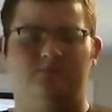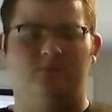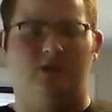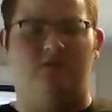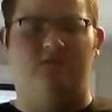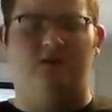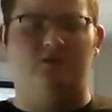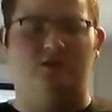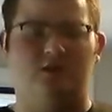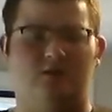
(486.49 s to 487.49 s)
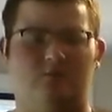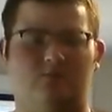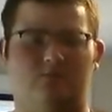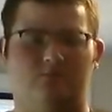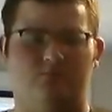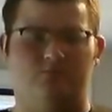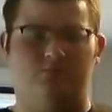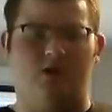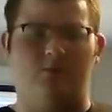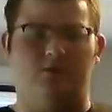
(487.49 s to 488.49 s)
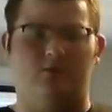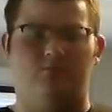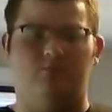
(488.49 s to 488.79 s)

like, functioning, proper